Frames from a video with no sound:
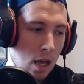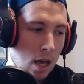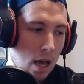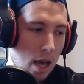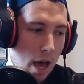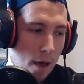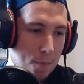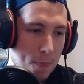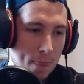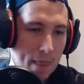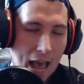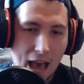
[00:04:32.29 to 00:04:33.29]

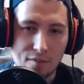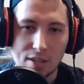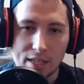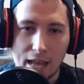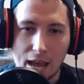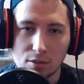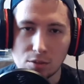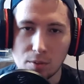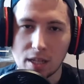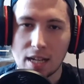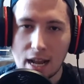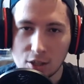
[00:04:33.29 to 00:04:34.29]
have it now. So we
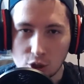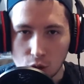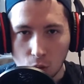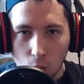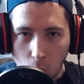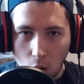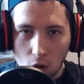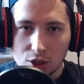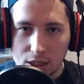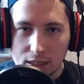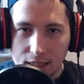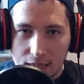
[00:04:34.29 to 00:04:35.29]
can actually all watch
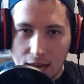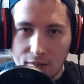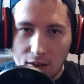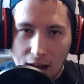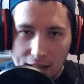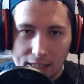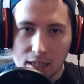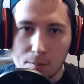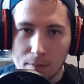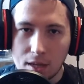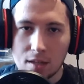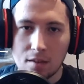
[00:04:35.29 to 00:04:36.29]
it together and it can
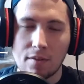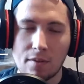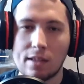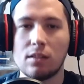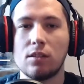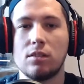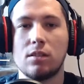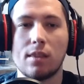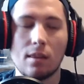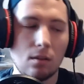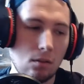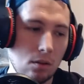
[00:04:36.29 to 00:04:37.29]
be an event. Because
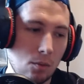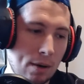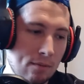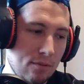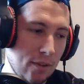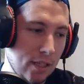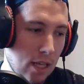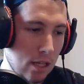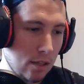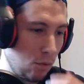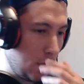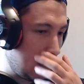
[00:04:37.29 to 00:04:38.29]
the one thing that
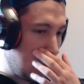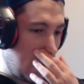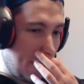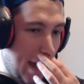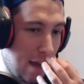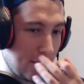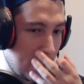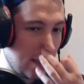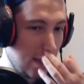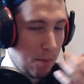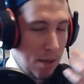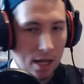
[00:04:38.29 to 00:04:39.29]
annoyed me about
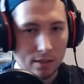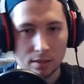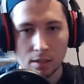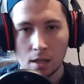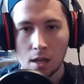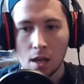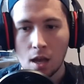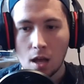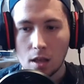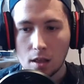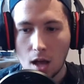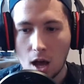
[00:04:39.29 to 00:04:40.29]
Disney Plus
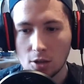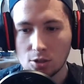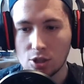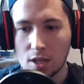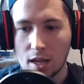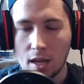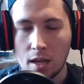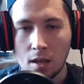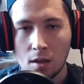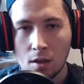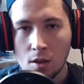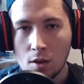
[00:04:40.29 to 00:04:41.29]
last year
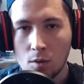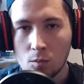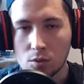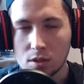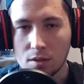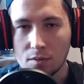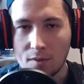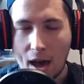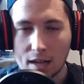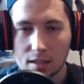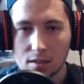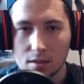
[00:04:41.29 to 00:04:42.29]
was the
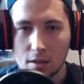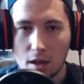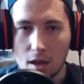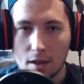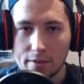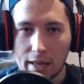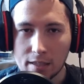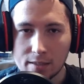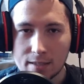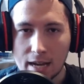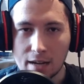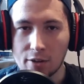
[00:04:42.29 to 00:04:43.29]
fact that they
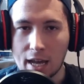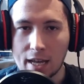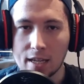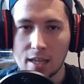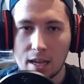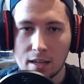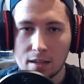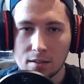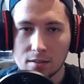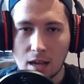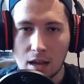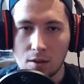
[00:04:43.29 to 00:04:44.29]
segregated it.
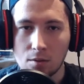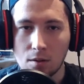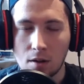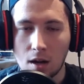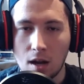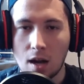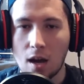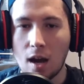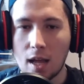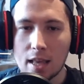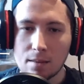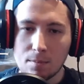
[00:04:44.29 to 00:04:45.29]
So
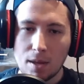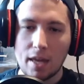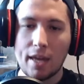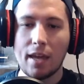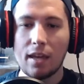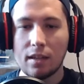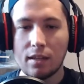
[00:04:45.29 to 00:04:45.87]
I'll admit it.